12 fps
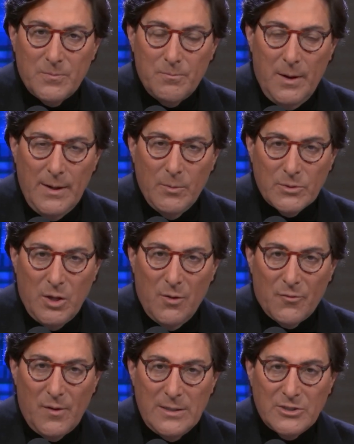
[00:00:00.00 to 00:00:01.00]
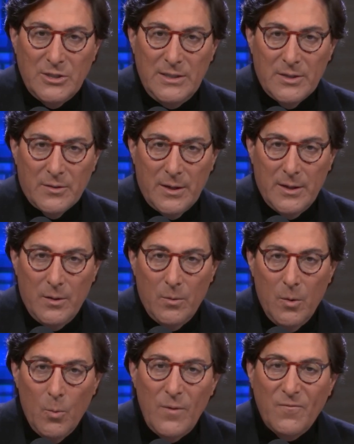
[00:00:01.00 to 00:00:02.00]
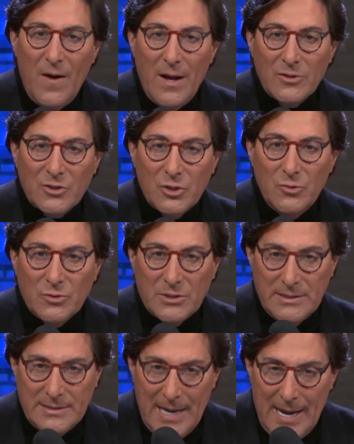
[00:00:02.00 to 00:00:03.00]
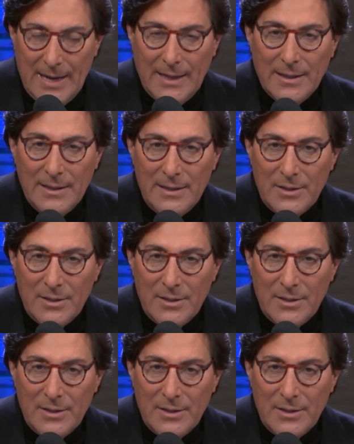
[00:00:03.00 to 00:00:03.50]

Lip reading: money was authorized a year ago. We filed suit today.